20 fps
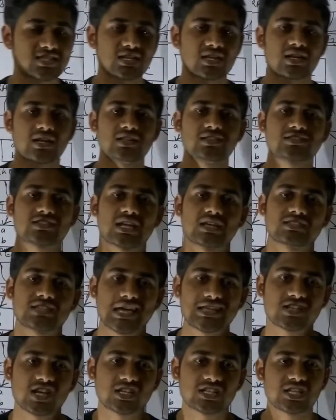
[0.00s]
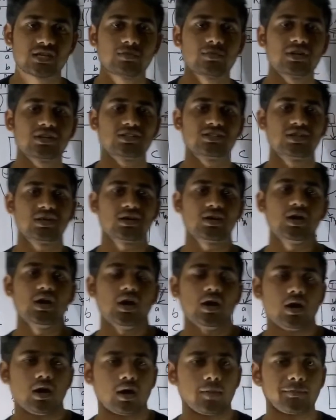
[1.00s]
tracker instance has nothing but the
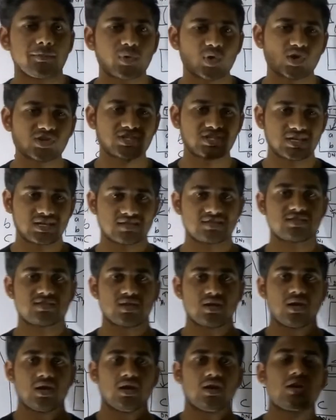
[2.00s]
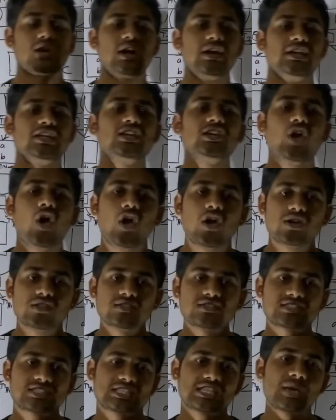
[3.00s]
process running on
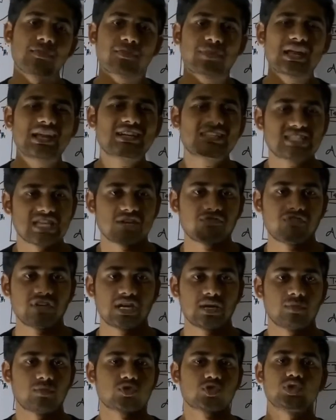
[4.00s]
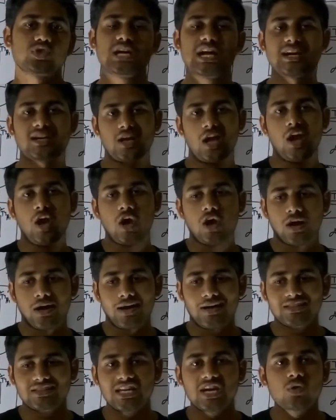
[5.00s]
separate JVM, so that
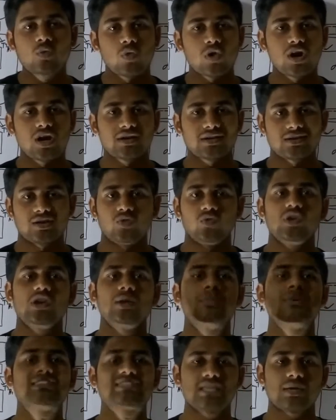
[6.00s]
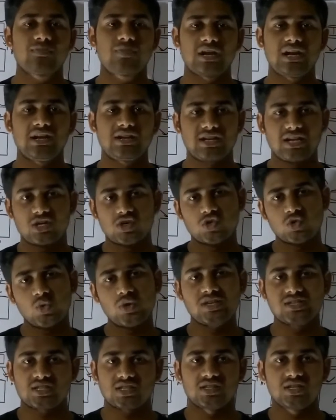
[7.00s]
their work will be separated to
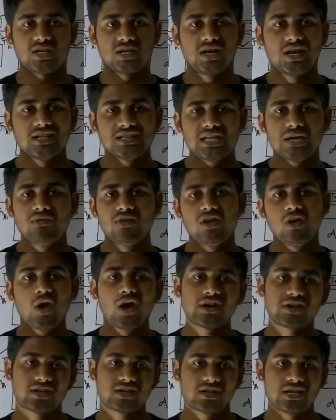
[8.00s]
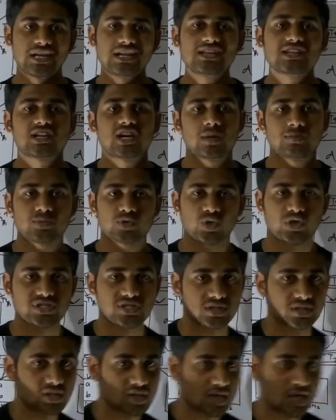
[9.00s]
each other, they will not interrupt to each
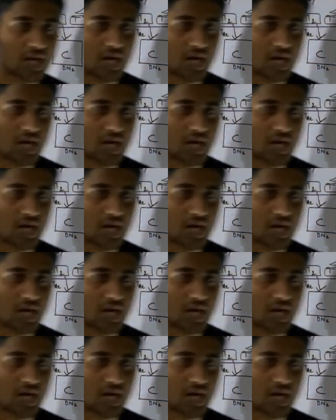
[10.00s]
other.